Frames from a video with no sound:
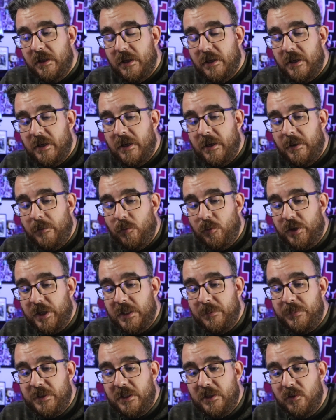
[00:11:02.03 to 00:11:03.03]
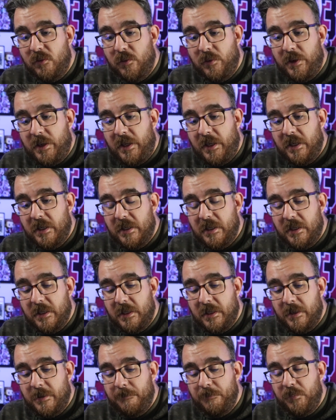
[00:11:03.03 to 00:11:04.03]
Uh, we're going to be doing
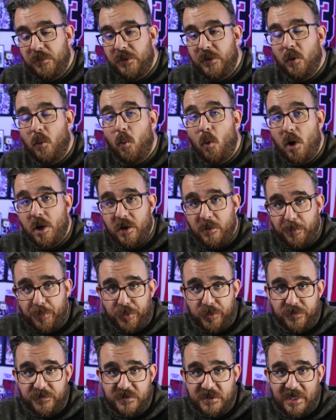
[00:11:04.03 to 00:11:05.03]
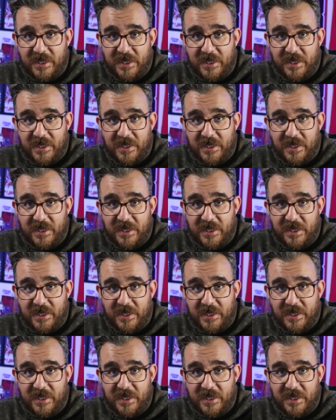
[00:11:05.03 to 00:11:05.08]
um, the waterproof